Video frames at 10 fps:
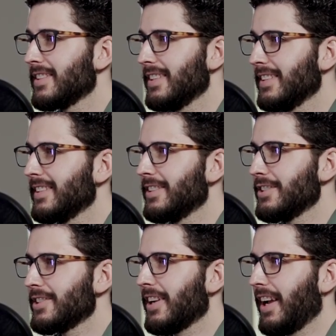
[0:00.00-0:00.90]
Yeah.
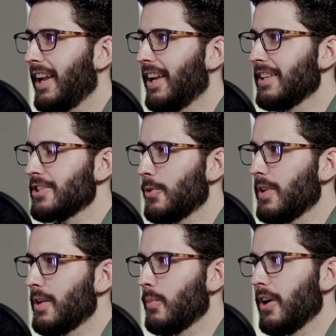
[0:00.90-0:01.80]
Kind of
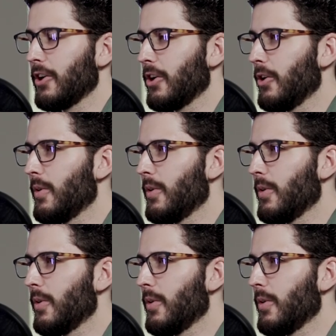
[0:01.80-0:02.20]
showing them where to go,